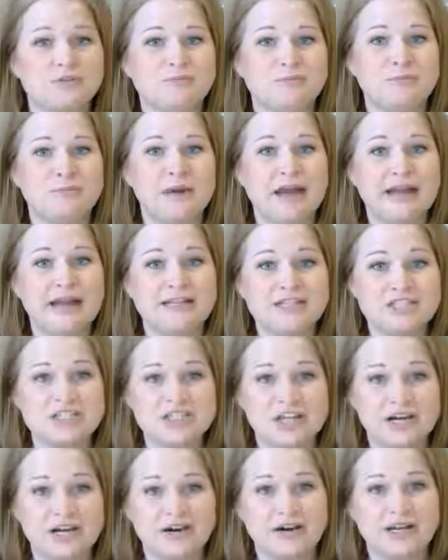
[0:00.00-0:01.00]
behind
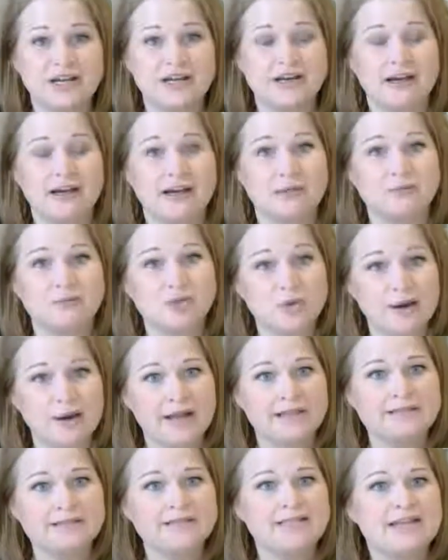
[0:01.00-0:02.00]
sharing
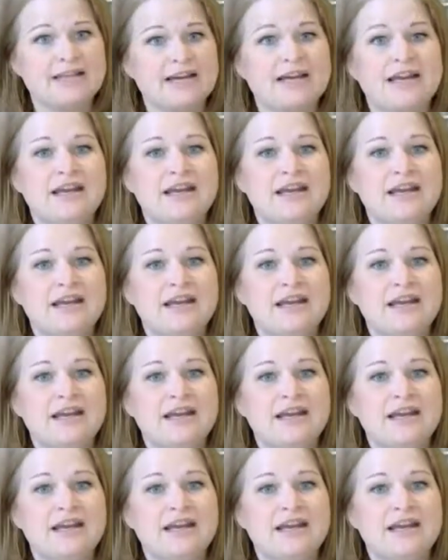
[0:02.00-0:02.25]
trends